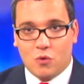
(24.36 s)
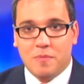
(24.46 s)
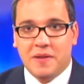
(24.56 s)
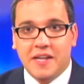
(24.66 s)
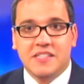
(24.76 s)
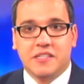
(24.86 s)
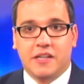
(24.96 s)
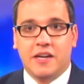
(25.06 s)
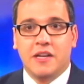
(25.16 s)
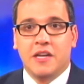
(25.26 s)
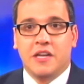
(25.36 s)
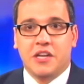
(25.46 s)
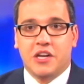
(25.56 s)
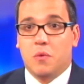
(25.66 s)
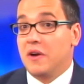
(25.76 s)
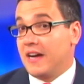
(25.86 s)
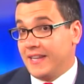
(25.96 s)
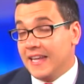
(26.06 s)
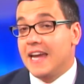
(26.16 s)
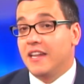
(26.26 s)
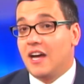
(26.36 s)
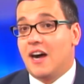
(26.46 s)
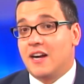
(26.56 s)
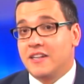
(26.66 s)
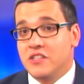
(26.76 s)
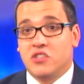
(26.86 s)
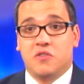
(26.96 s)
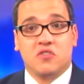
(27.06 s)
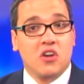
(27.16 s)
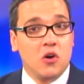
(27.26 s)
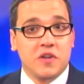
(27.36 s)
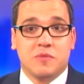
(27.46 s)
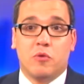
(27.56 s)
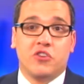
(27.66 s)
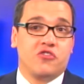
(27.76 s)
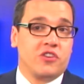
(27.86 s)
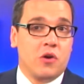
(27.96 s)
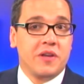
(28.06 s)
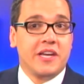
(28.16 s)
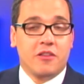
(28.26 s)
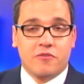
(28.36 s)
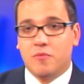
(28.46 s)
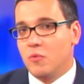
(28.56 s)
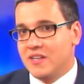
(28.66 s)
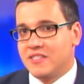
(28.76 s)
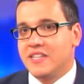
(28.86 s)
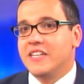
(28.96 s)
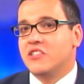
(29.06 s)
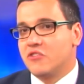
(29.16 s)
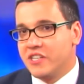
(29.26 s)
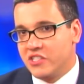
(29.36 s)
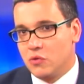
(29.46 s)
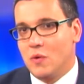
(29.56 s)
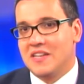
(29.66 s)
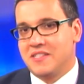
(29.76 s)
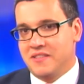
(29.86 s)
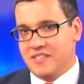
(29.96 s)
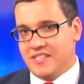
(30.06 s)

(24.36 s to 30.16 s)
we're a peninsula, you know, we're not landlocked, and so there's always moisture going either from west to east or east to west in the